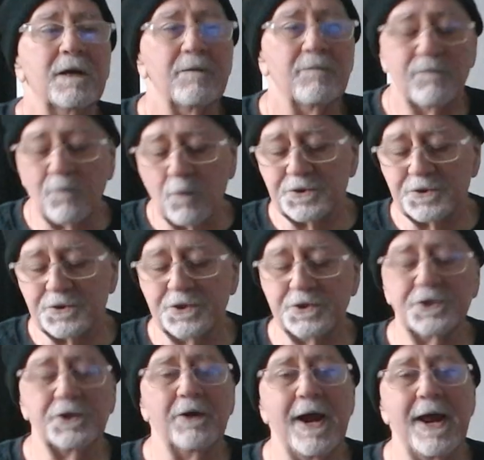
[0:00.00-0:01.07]

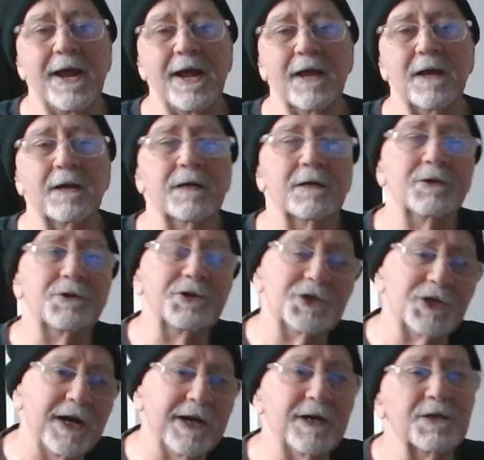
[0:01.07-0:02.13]
forces your hand to
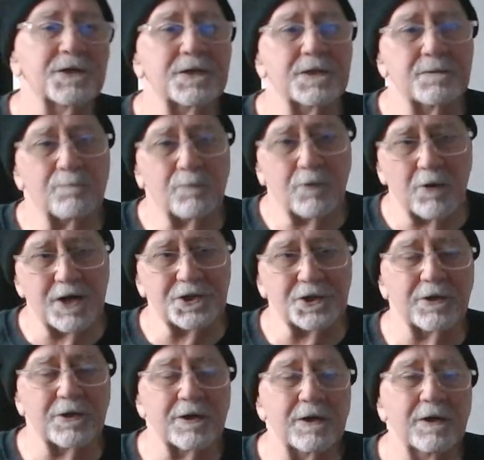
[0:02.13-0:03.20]
change
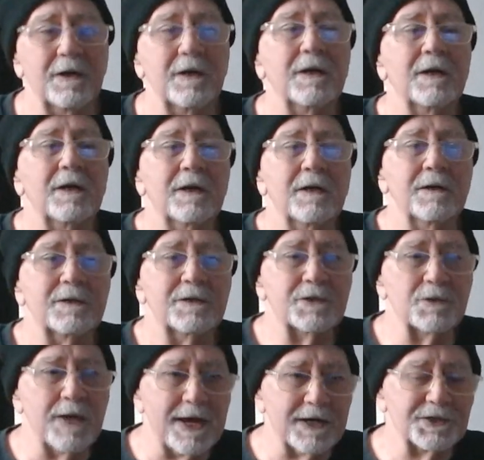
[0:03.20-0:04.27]
pressure
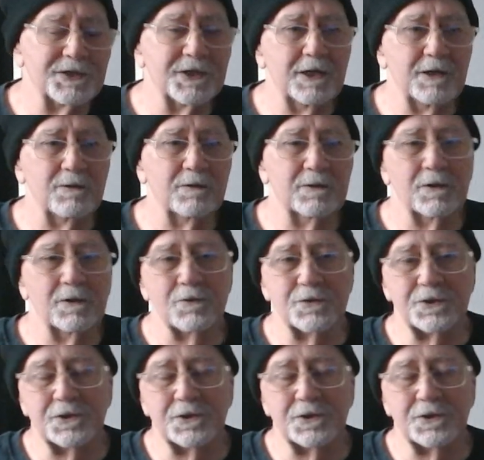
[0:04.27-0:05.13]
to execute those